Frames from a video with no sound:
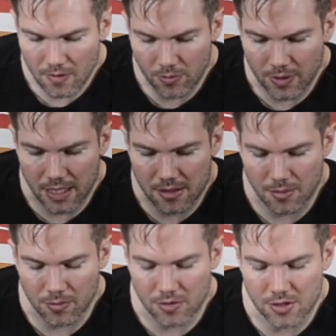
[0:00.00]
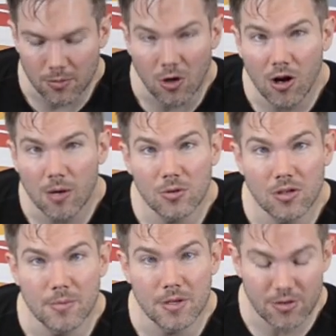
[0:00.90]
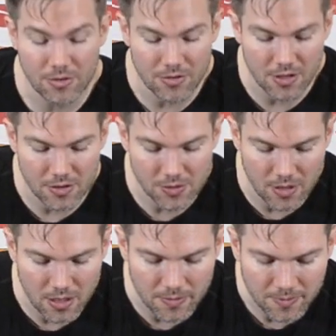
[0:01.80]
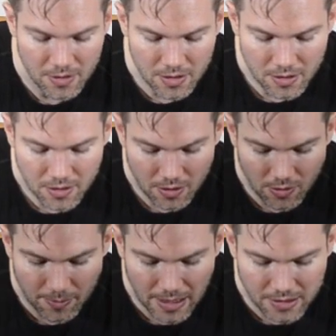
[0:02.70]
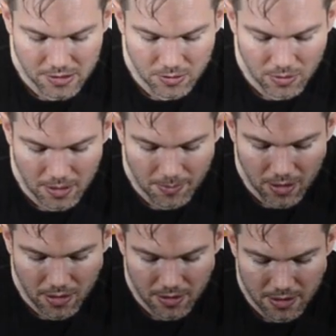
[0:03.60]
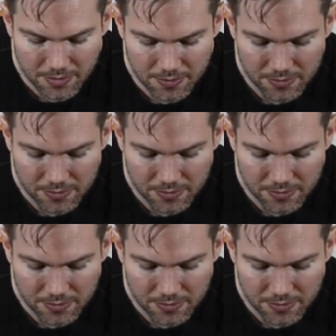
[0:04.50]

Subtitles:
We got some caramel coming through there as well. Going back to the Guatemala.